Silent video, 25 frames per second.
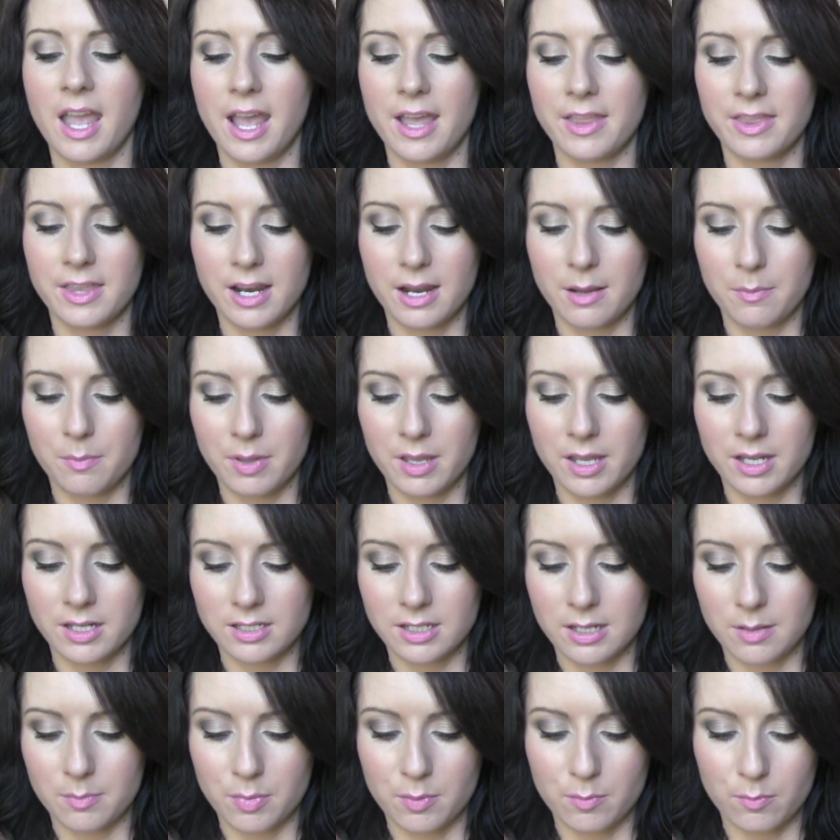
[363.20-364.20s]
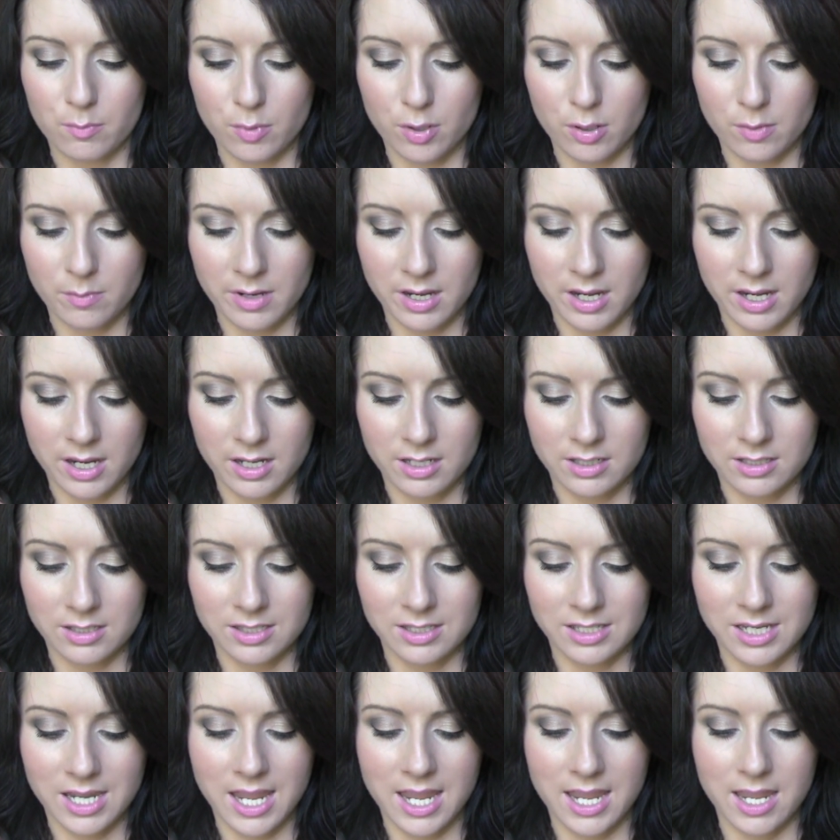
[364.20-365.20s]
And then I picked up
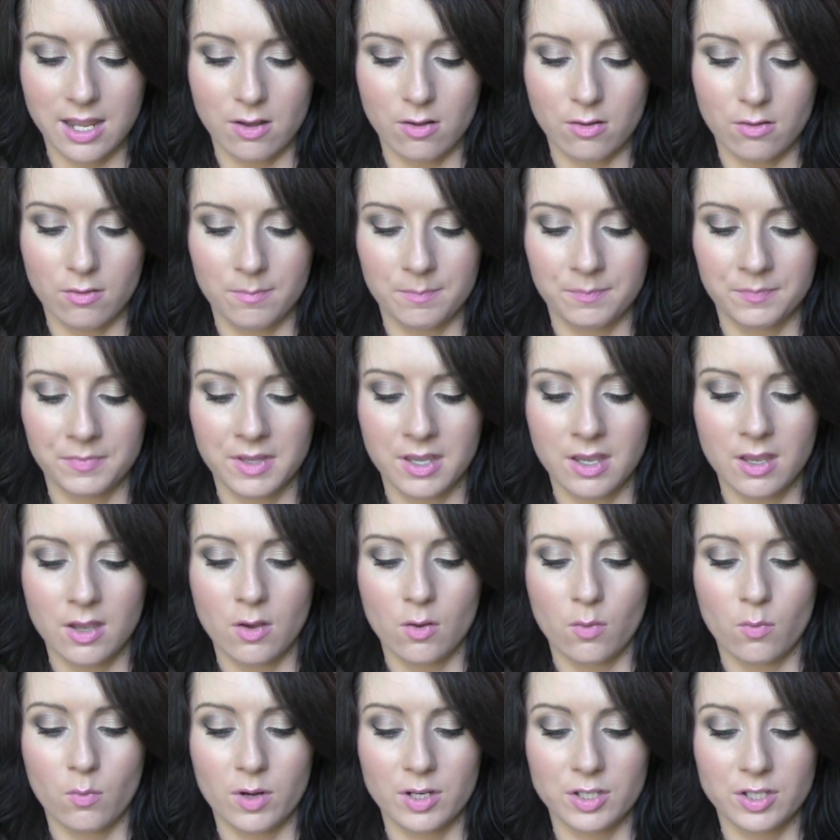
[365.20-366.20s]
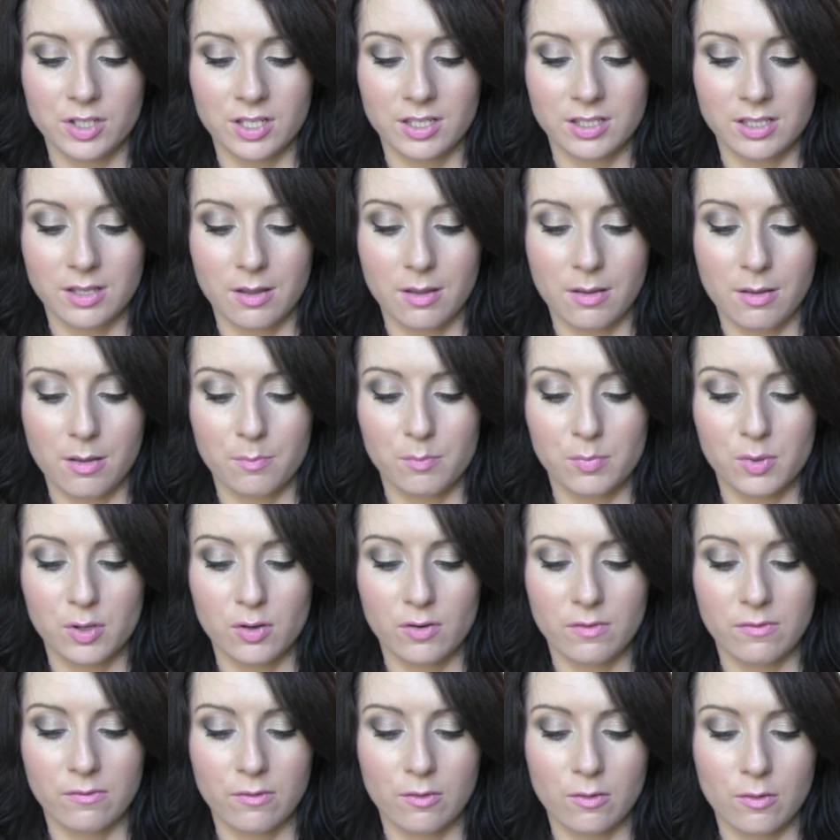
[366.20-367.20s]
Mermaid's Tail, which is a
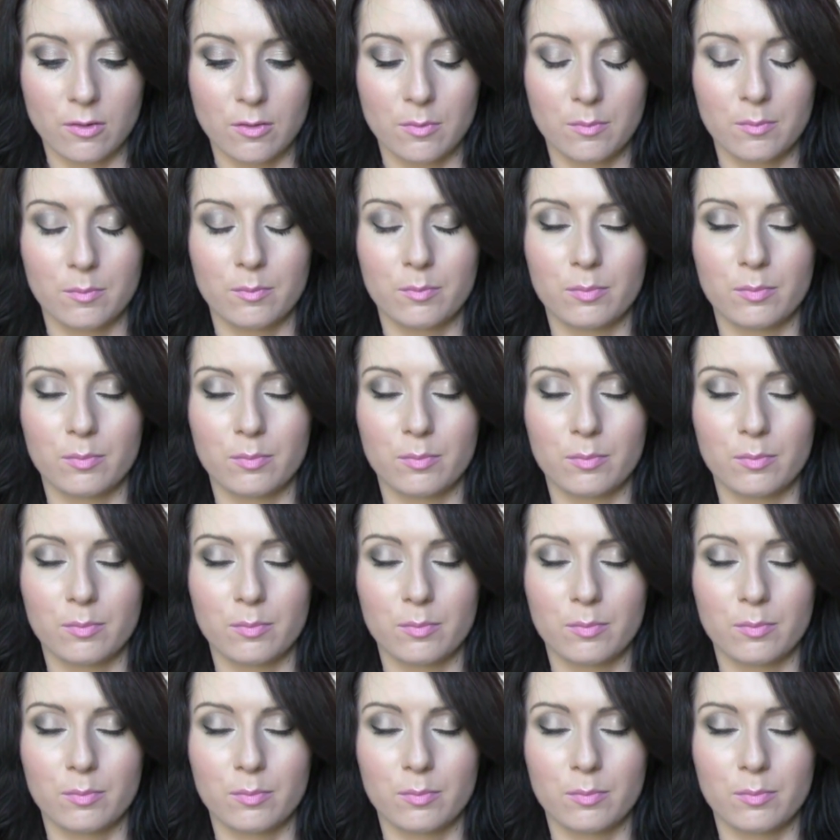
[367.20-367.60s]
beautiful